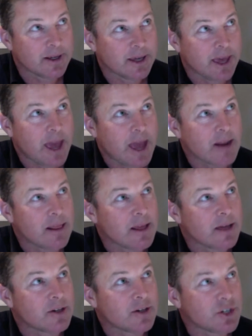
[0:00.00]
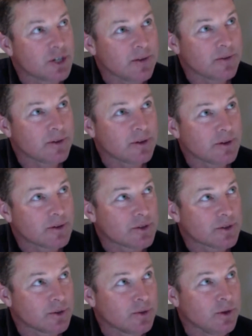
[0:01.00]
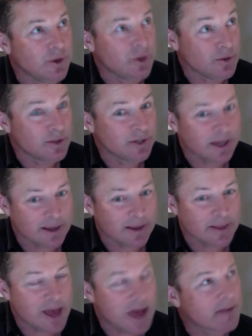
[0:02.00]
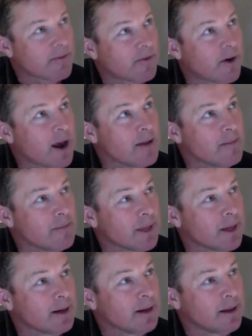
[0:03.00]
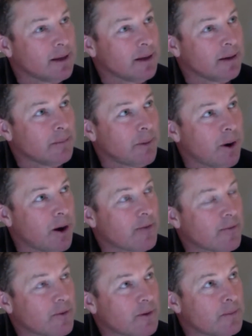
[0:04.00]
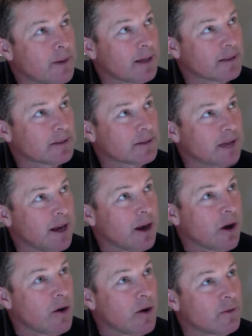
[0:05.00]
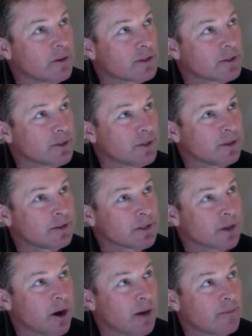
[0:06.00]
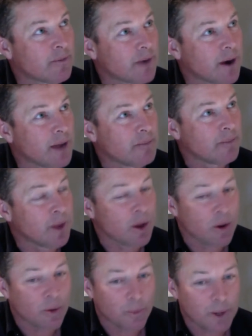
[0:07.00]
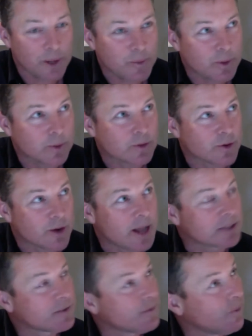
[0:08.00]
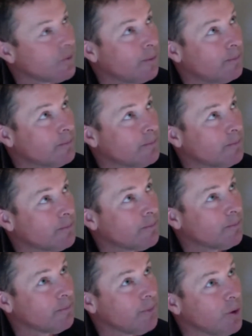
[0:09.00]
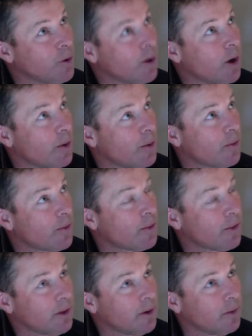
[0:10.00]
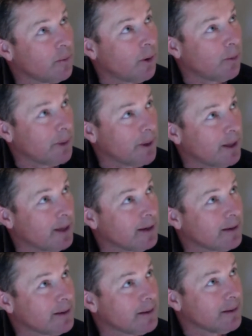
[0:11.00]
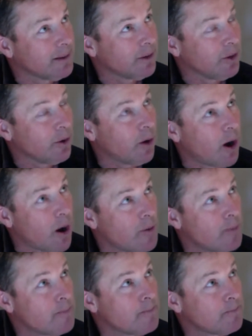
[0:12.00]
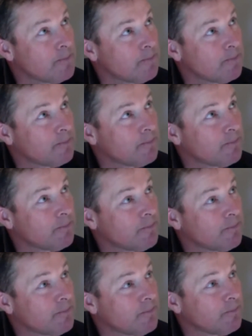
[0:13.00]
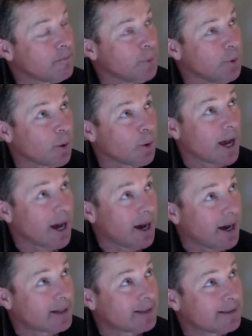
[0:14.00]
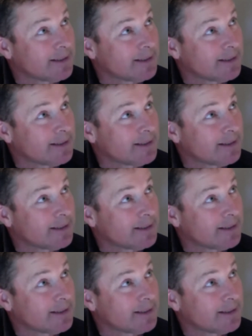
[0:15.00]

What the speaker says: can then shift to using that frame that buy from us and over a certain time frame, we will transform your health, well-being, your home, your car,